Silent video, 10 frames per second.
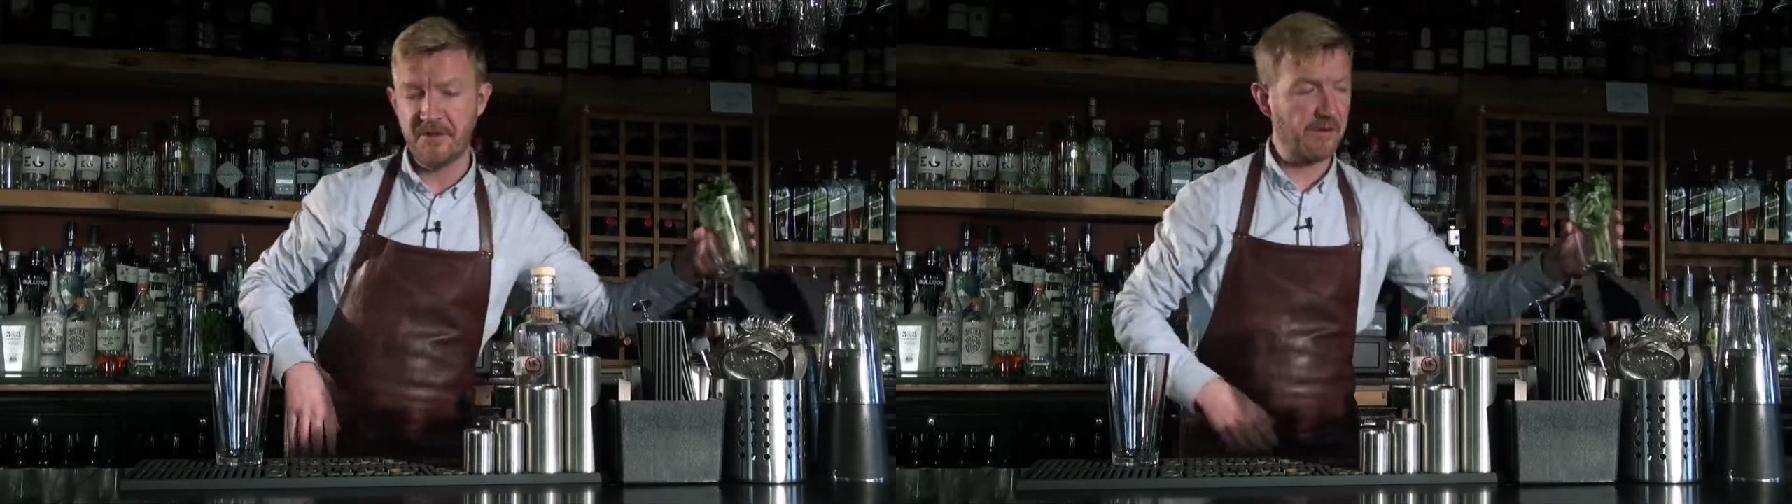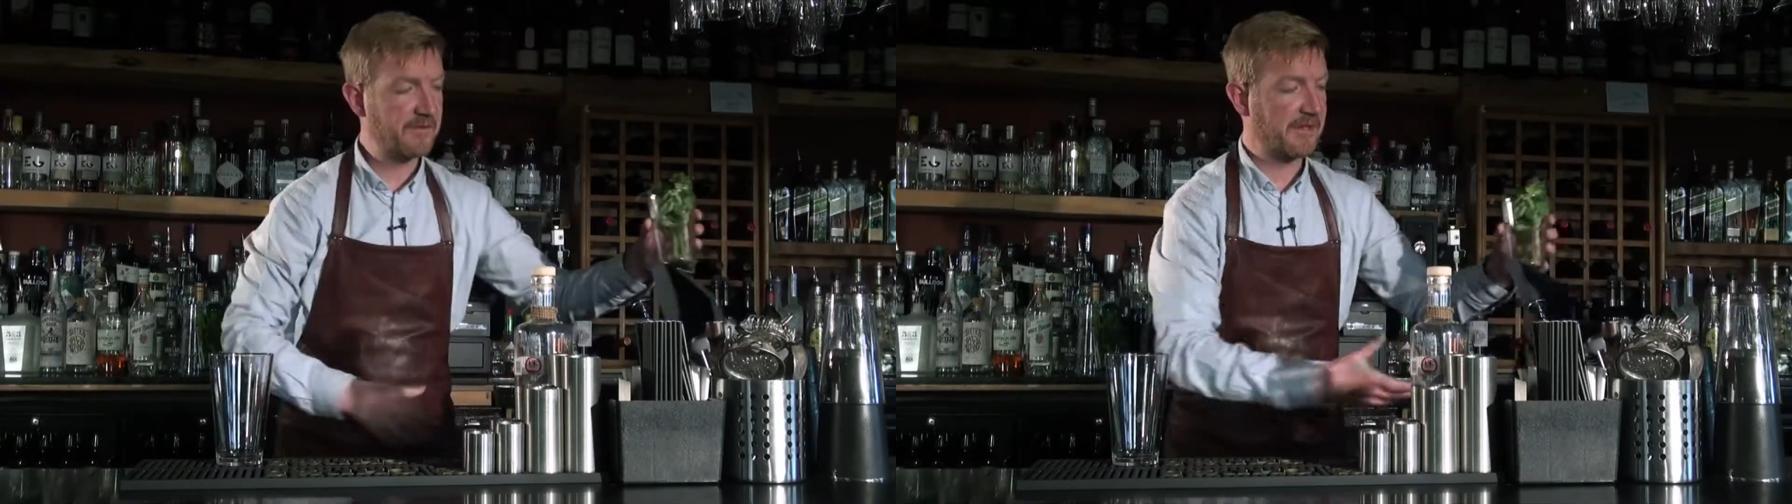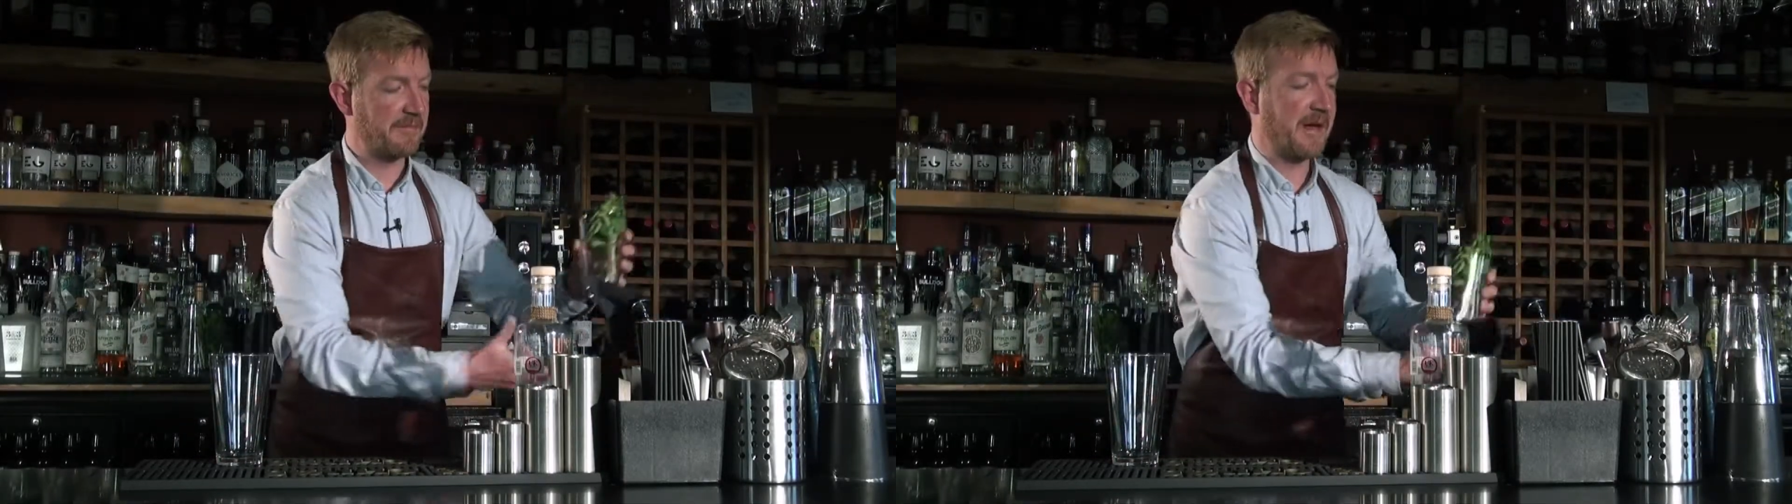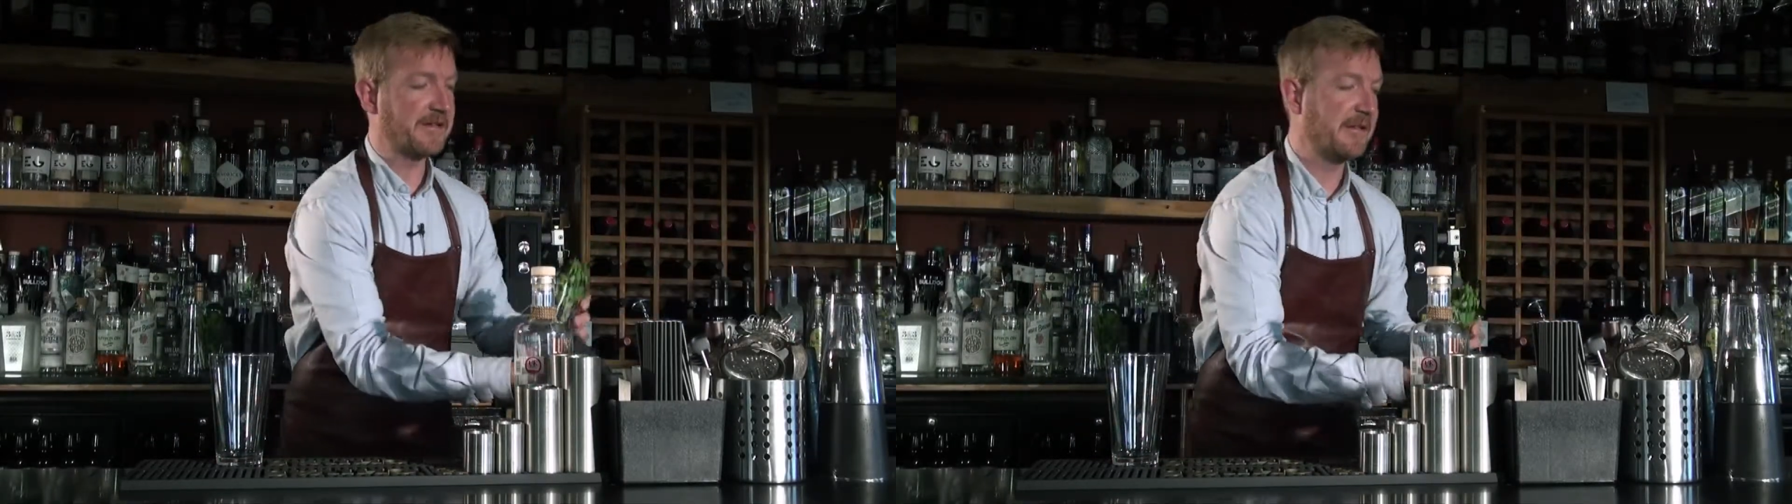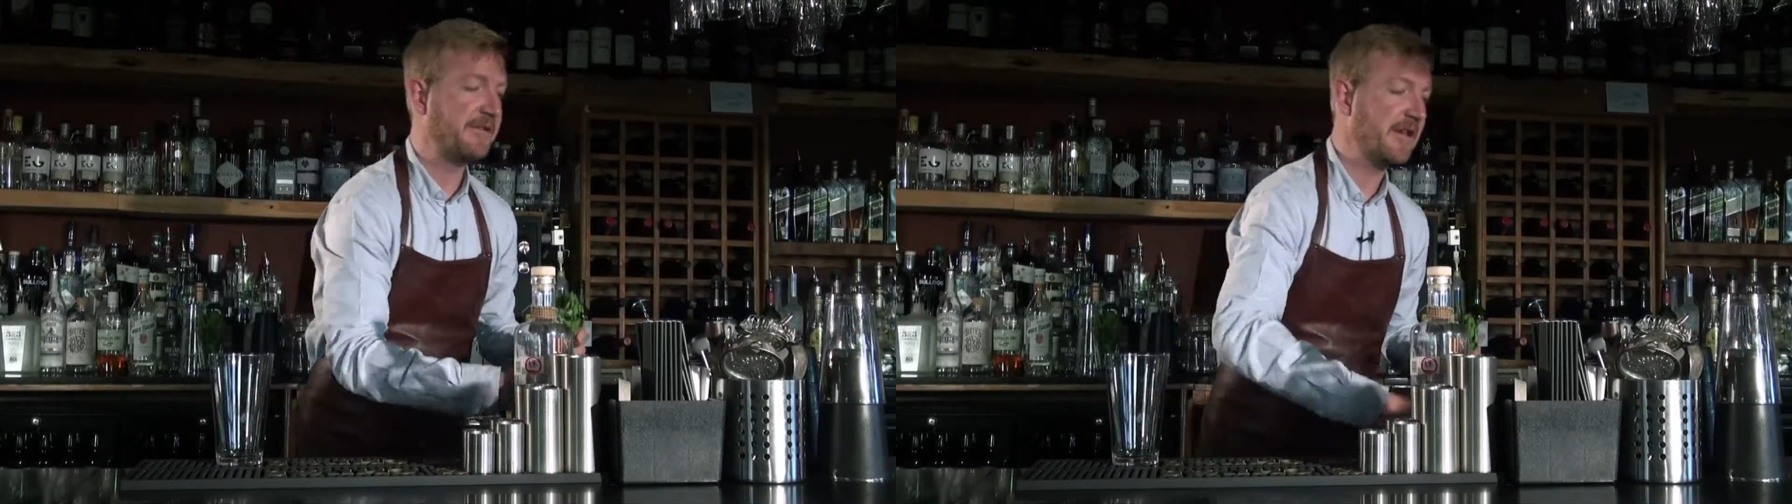You can obviously get
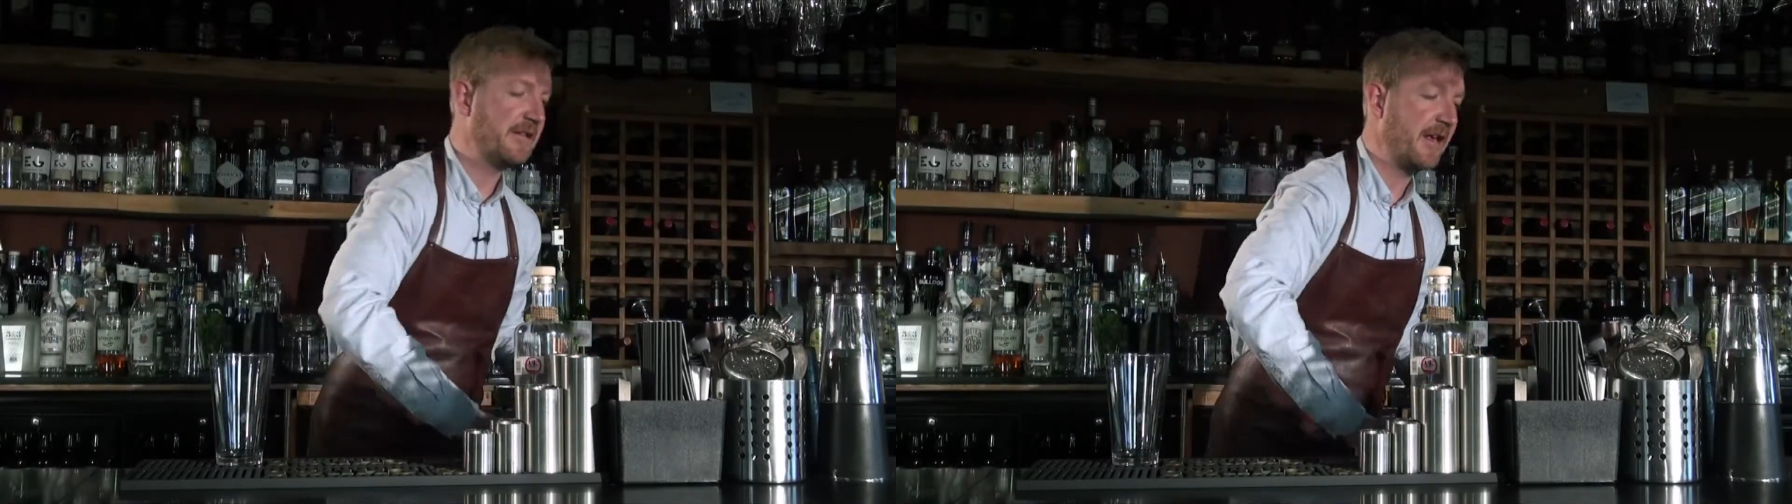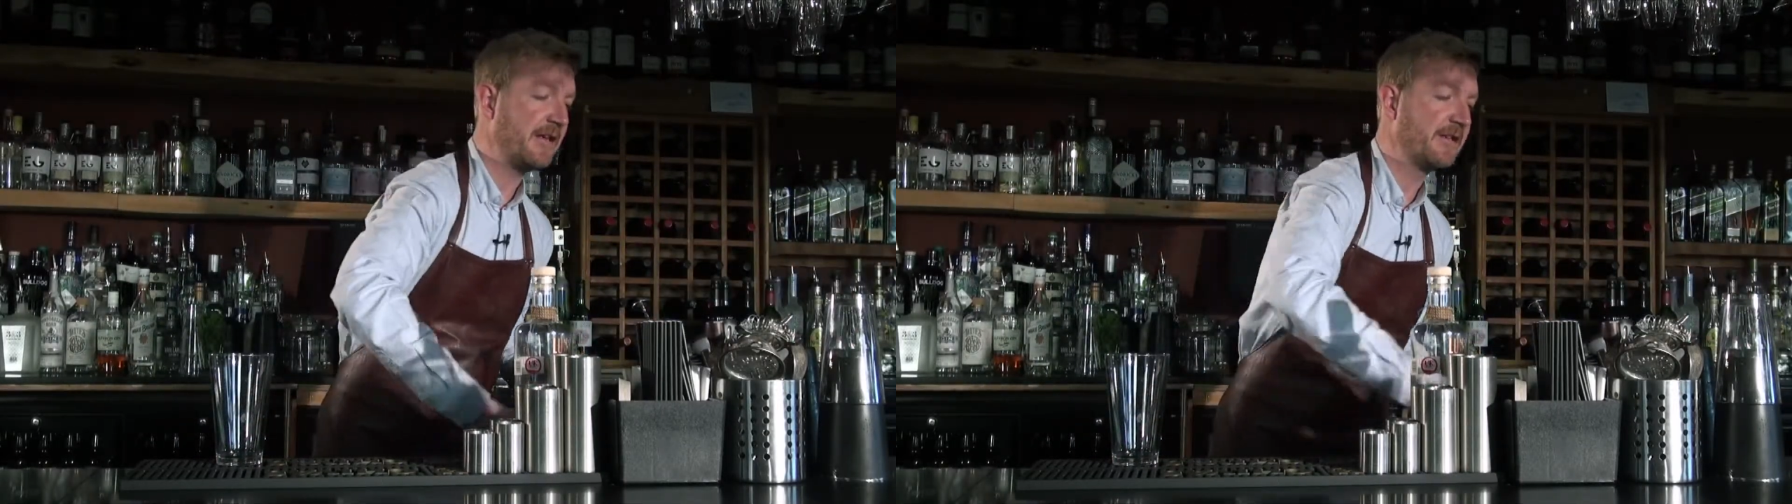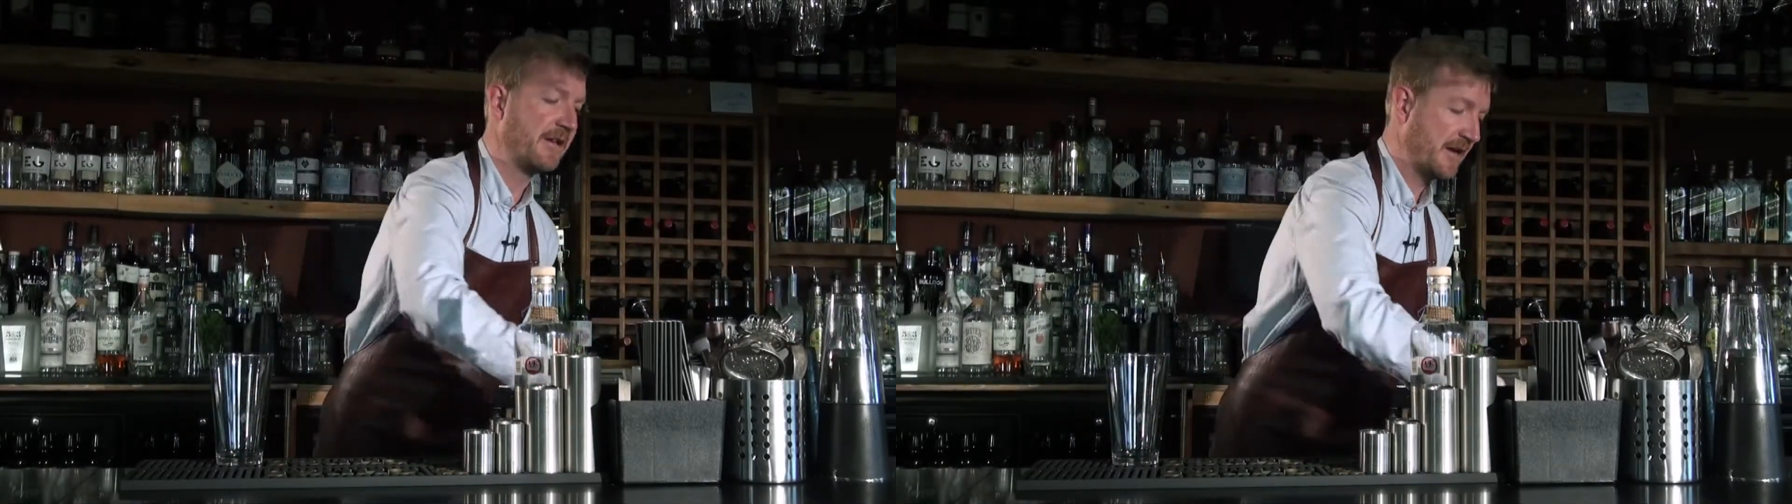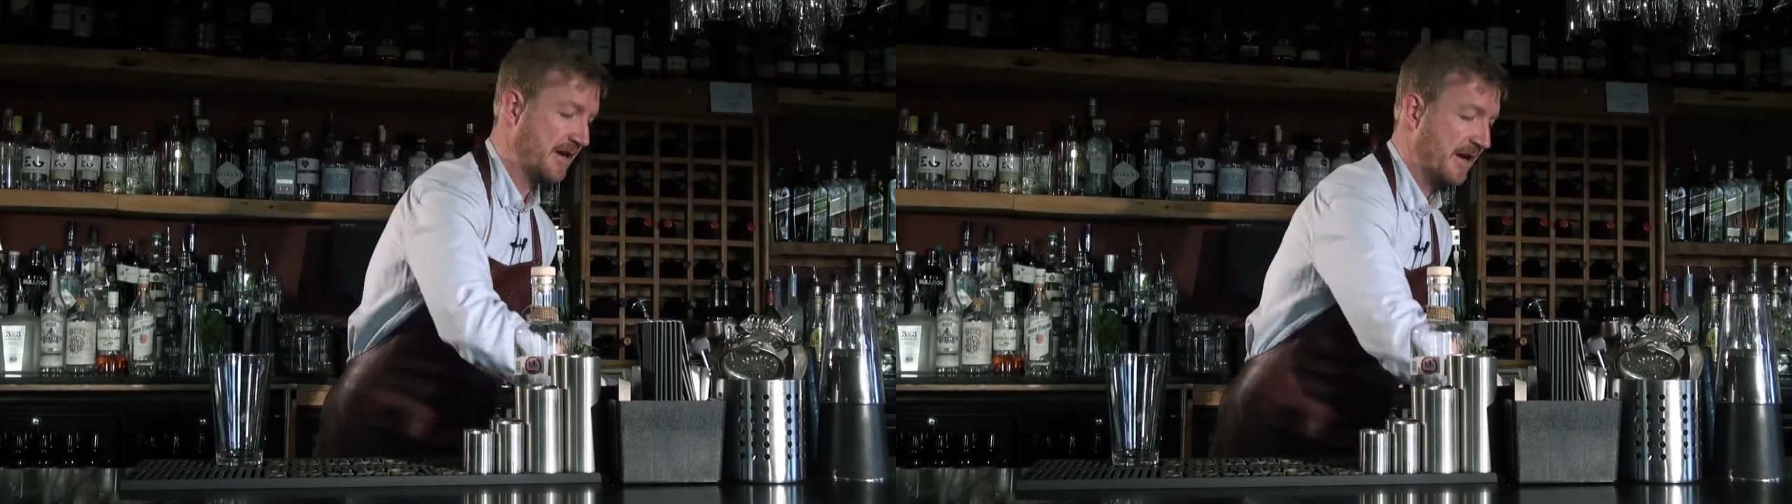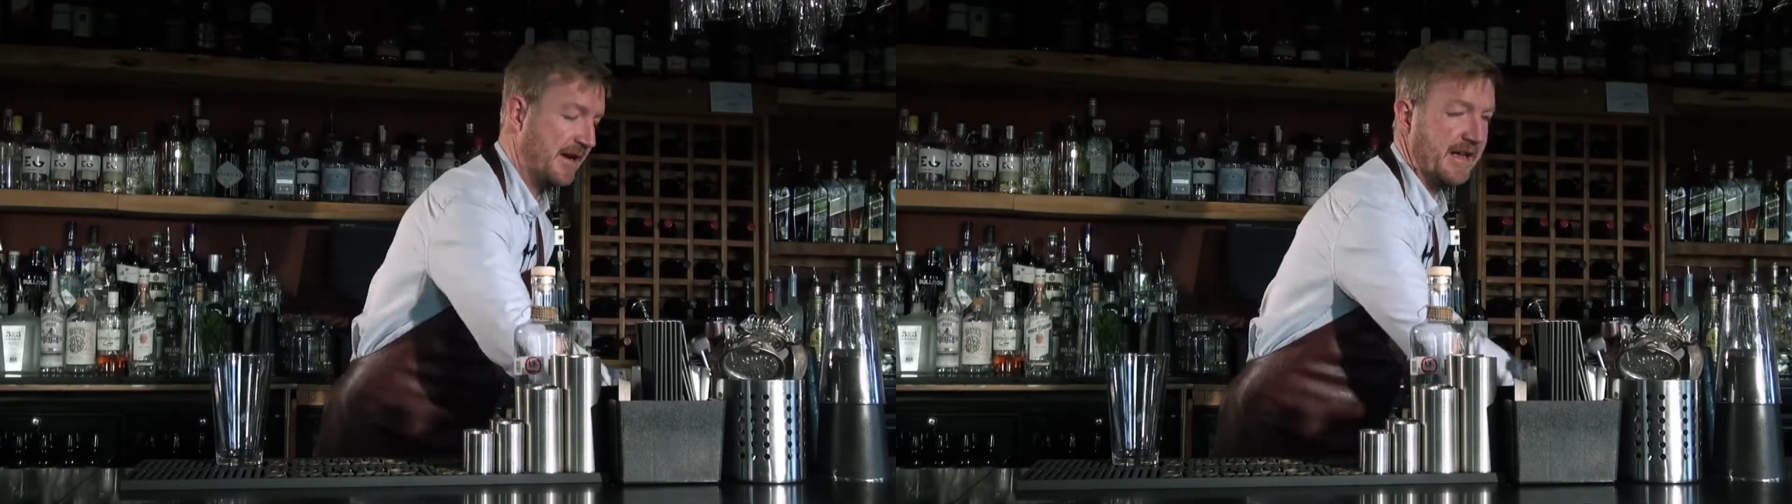basil leaves these
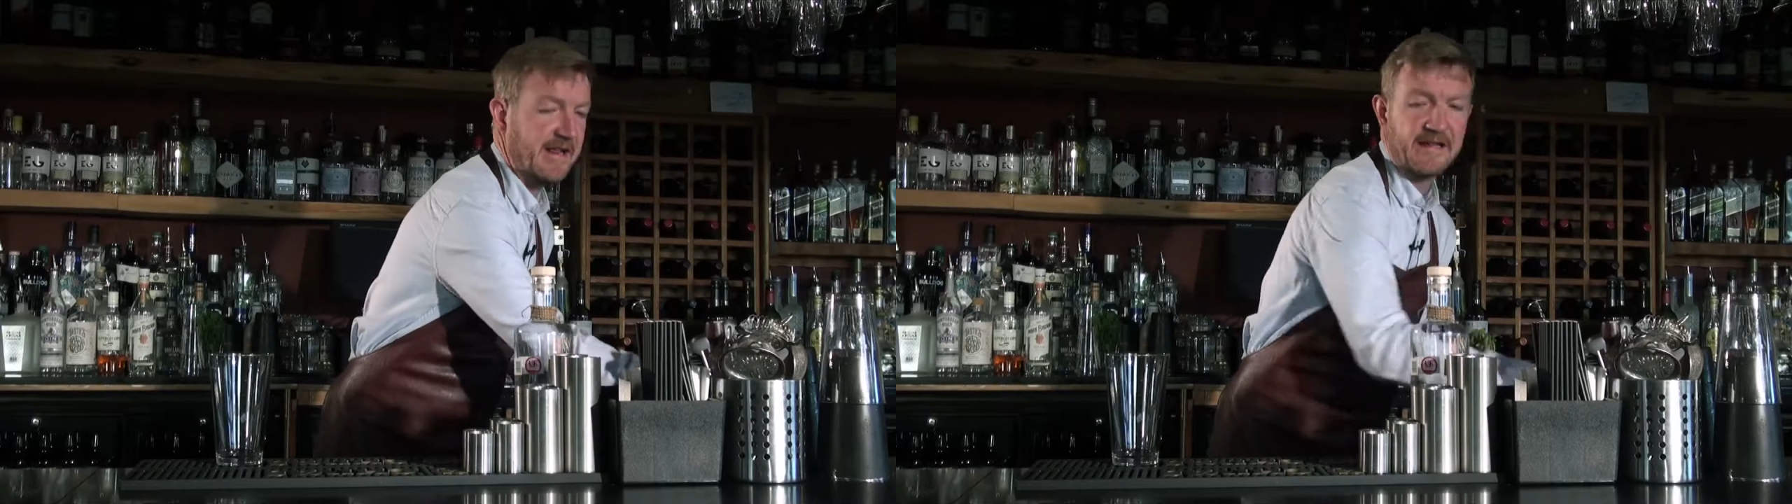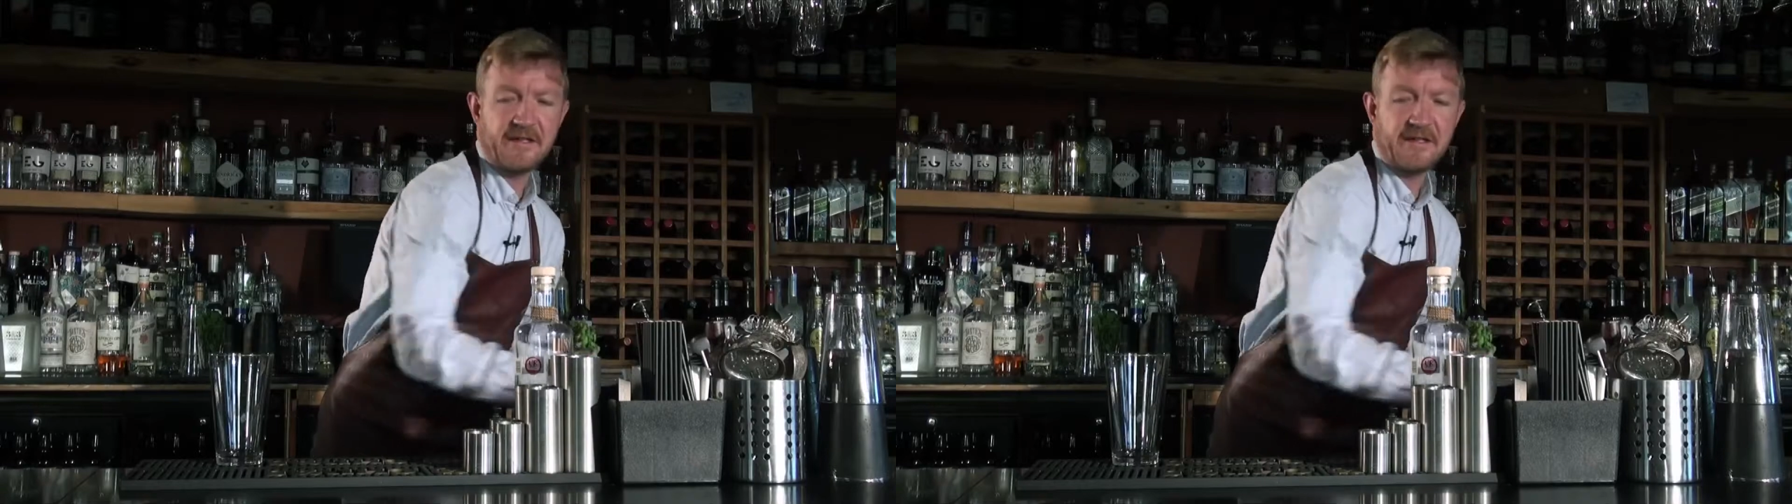days in any